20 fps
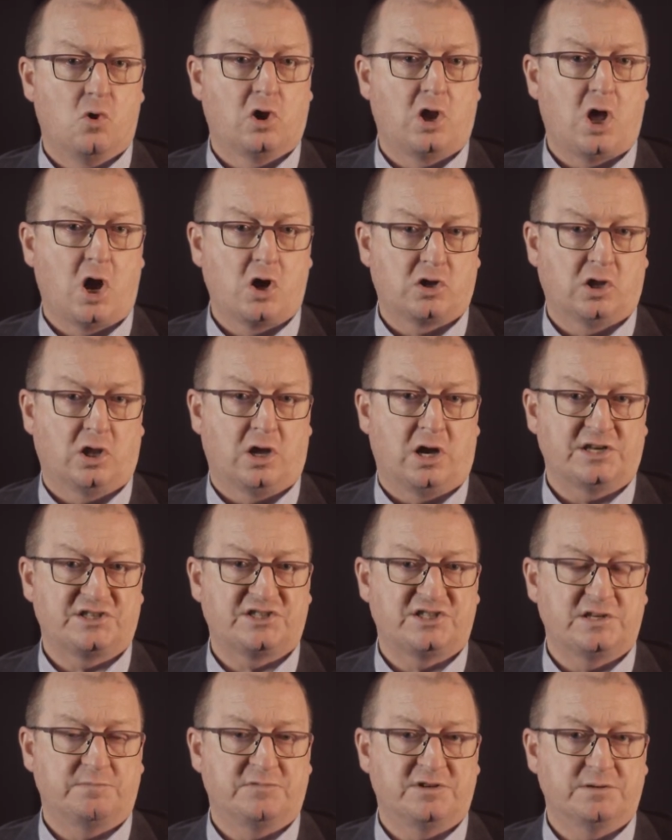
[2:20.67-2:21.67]
localised
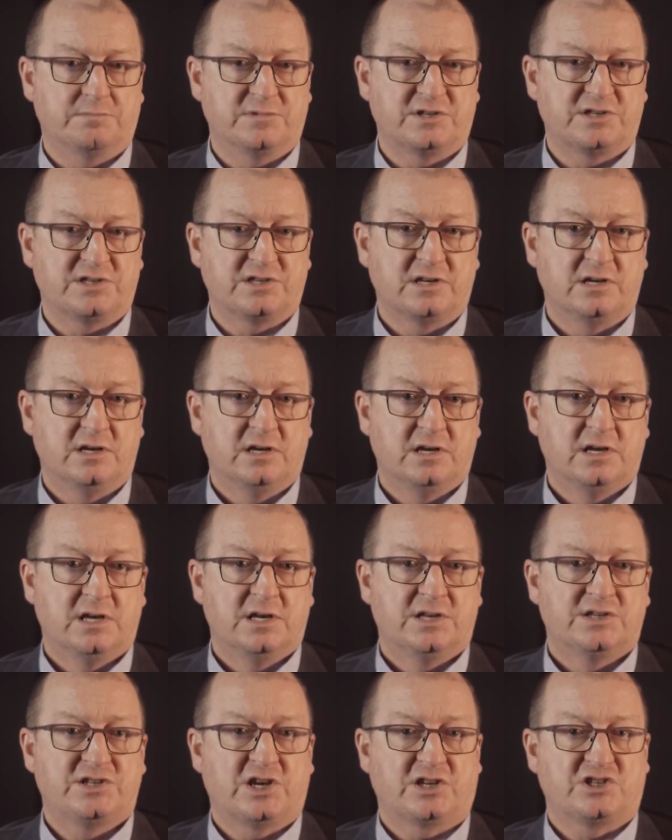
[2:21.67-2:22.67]
symptoms,
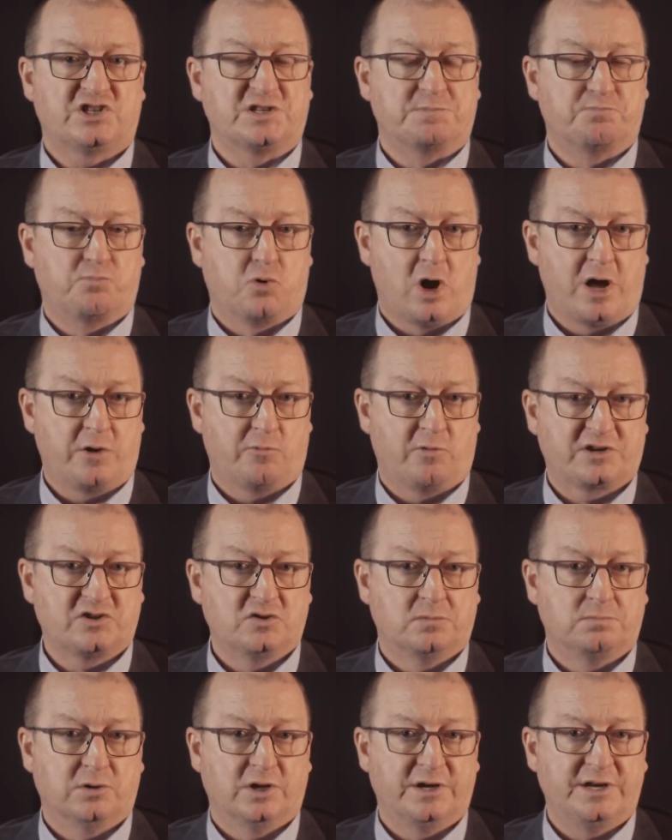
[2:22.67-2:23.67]
such as bright rectal
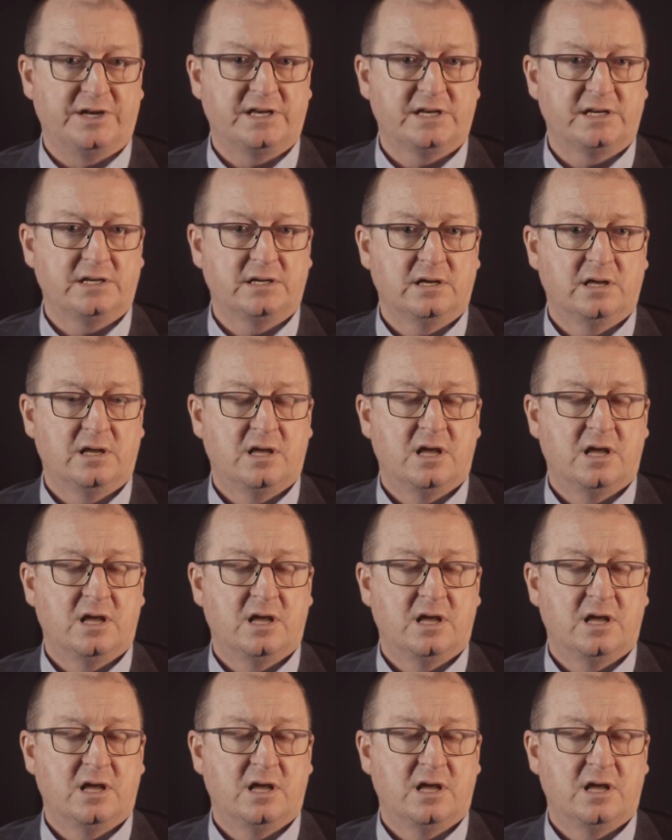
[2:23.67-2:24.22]
bleeding,